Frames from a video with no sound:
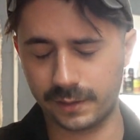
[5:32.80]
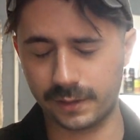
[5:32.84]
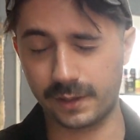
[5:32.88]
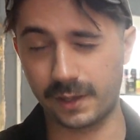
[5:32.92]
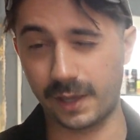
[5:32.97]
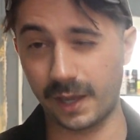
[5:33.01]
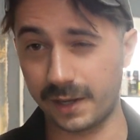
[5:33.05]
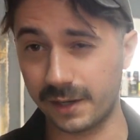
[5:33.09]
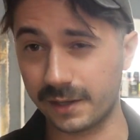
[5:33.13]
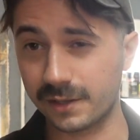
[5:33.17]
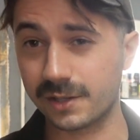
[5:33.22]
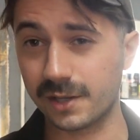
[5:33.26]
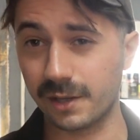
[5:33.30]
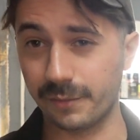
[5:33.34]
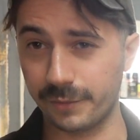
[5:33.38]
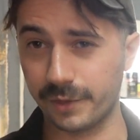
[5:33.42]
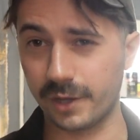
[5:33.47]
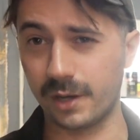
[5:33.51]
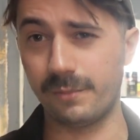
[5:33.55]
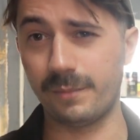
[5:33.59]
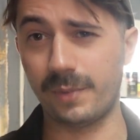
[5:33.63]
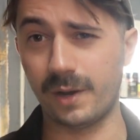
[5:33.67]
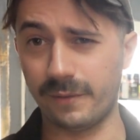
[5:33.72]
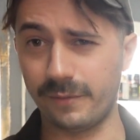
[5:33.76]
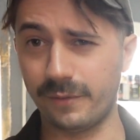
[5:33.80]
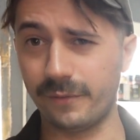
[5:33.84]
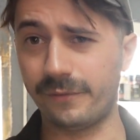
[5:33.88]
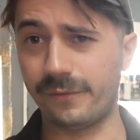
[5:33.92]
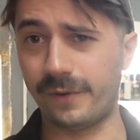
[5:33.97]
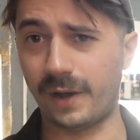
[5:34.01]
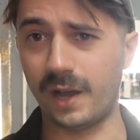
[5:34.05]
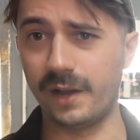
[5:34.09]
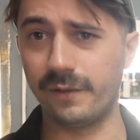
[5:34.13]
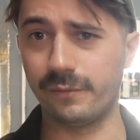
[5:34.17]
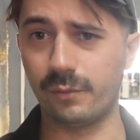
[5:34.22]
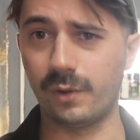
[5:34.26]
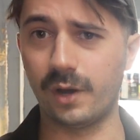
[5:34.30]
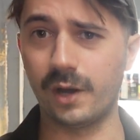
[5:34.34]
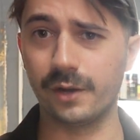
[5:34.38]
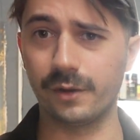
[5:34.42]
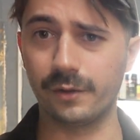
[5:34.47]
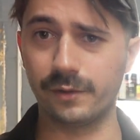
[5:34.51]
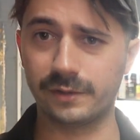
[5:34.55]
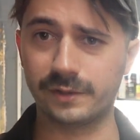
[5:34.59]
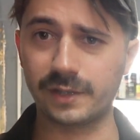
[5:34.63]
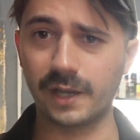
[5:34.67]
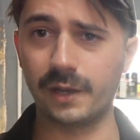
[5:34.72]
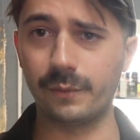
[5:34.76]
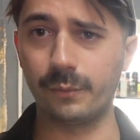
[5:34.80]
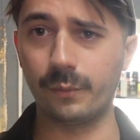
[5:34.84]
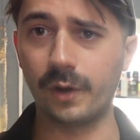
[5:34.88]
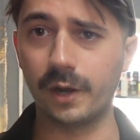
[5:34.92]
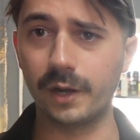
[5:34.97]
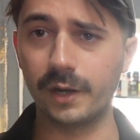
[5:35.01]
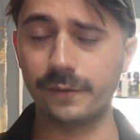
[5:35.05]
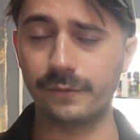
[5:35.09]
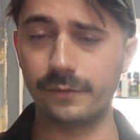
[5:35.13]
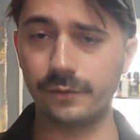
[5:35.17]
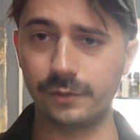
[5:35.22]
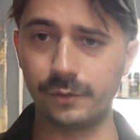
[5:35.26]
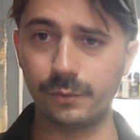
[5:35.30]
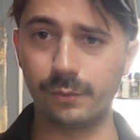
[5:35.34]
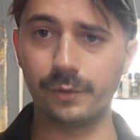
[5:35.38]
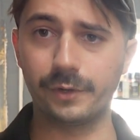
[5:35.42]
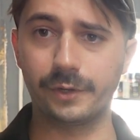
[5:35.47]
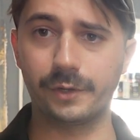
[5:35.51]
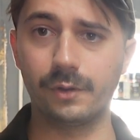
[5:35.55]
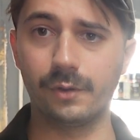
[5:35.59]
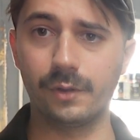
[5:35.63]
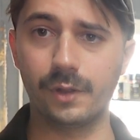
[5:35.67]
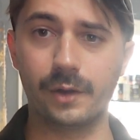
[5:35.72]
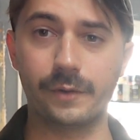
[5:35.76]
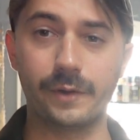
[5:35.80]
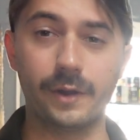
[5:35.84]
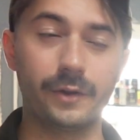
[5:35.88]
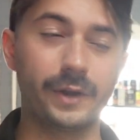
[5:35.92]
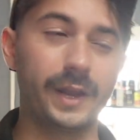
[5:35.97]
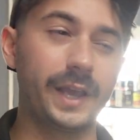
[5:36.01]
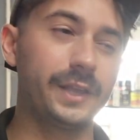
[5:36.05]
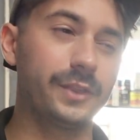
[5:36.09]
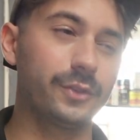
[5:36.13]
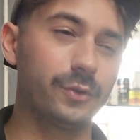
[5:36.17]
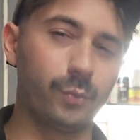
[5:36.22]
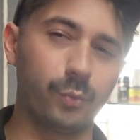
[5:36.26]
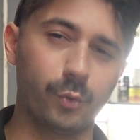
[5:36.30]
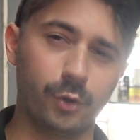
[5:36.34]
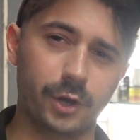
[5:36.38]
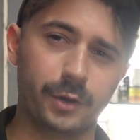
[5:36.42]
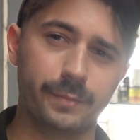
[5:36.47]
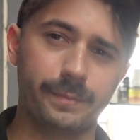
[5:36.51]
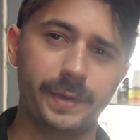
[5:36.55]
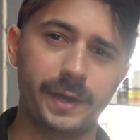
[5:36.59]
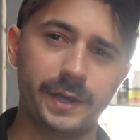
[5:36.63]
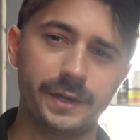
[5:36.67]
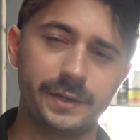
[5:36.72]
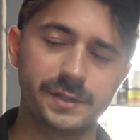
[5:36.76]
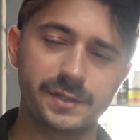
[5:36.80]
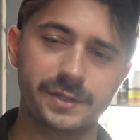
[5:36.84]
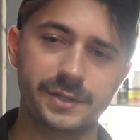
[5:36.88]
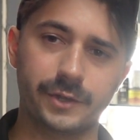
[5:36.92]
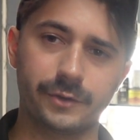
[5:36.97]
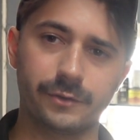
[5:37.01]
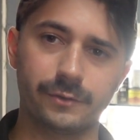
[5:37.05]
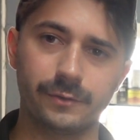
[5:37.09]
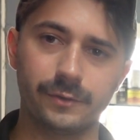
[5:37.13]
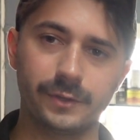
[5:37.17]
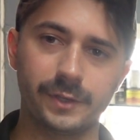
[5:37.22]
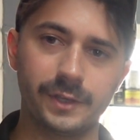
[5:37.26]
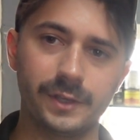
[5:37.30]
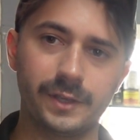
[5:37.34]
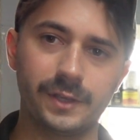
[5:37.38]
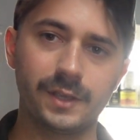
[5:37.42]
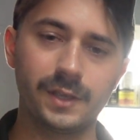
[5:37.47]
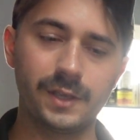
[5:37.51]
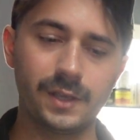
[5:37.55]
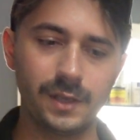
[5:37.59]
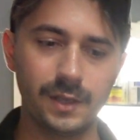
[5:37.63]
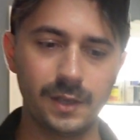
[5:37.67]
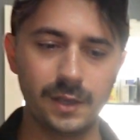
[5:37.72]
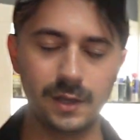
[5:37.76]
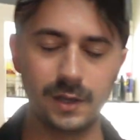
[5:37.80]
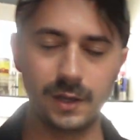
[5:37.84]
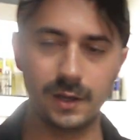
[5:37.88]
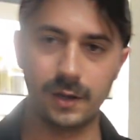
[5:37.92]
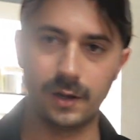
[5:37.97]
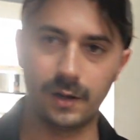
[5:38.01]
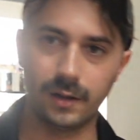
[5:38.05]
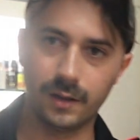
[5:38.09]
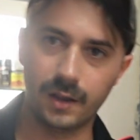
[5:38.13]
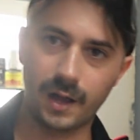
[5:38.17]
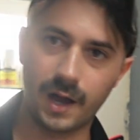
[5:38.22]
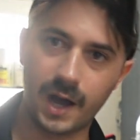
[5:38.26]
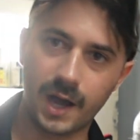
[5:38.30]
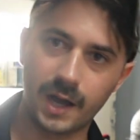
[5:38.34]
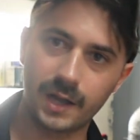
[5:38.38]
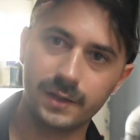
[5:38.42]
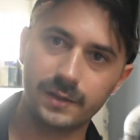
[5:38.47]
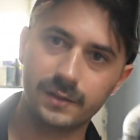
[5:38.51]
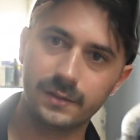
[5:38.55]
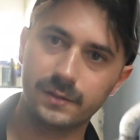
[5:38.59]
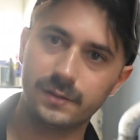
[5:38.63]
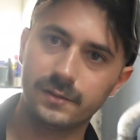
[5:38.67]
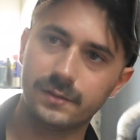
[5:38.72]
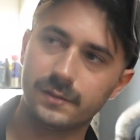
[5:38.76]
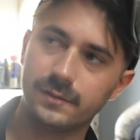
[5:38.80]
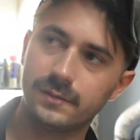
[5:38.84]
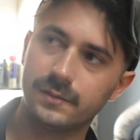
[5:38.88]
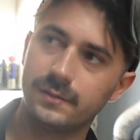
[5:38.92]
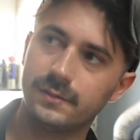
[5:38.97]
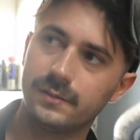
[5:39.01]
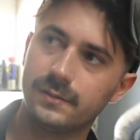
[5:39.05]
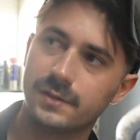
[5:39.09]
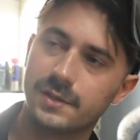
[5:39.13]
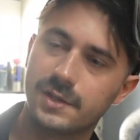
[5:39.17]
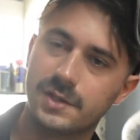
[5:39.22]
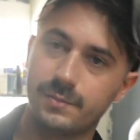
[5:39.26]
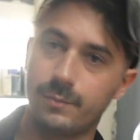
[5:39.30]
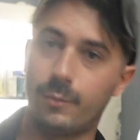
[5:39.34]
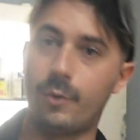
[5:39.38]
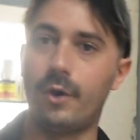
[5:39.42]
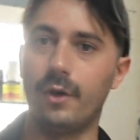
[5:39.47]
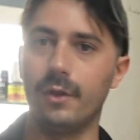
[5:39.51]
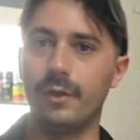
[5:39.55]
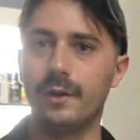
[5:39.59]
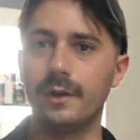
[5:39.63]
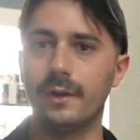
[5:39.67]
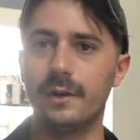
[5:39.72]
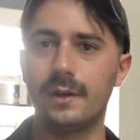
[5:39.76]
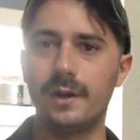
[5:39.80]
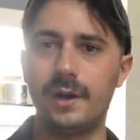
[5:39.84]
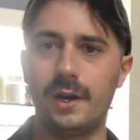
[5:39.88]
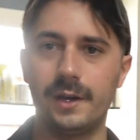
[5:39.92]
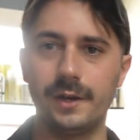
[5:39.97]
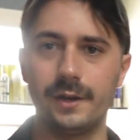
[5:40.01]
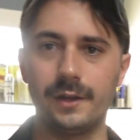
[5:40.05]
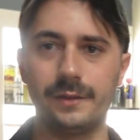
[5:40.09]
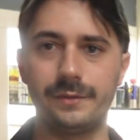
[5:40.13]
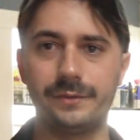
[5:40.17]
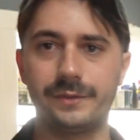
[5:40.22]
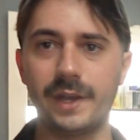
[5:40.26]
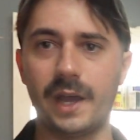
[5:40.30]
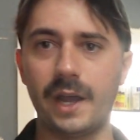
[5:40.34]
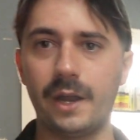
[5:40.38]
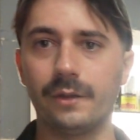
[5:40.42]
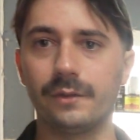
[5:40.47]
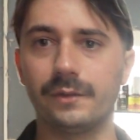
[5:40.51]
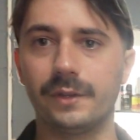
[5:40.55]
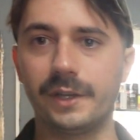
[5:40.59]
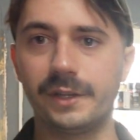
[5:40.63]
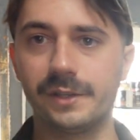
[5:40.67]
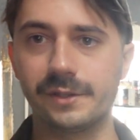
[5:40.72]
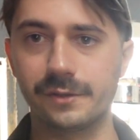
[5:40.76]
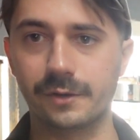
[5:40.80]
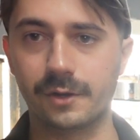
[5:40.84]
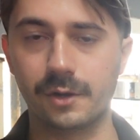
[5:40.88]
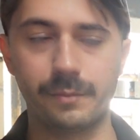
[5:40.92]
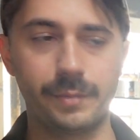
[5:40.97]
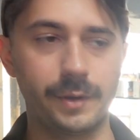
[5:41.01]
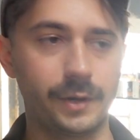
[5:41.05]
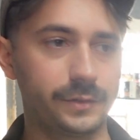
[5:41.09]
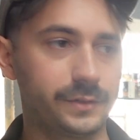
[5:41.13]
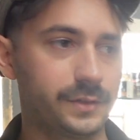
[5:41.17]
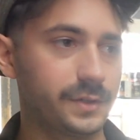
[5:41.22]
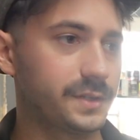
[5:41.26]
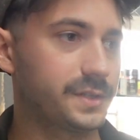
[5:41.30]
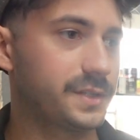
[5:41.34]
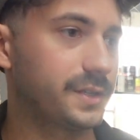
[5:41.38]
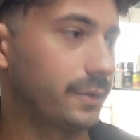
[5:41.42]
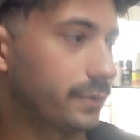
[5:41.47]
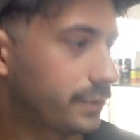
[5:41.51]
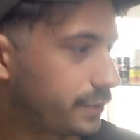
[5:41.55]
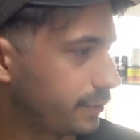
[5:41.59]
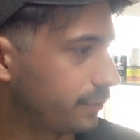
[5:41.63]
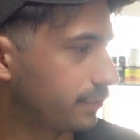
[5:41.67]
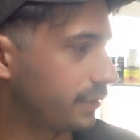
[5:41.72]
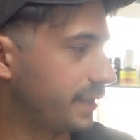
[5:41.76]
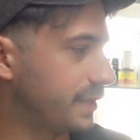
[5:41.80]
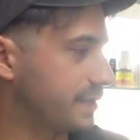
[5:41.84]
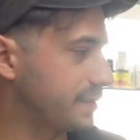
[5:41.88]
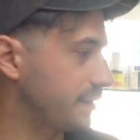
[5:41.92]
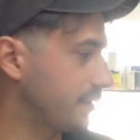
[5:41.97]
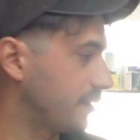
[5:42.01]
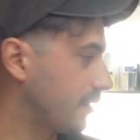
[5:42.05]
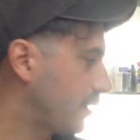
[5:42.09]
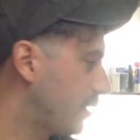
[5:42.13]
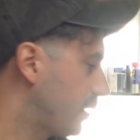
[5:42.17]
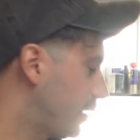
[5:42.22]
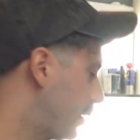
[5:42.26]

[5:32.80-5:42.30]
getting something above a 5 watt or a 10 watt if you do want to go that route. And the work bed is generally a lot smaller on a diode laser compared to a CO2 laser.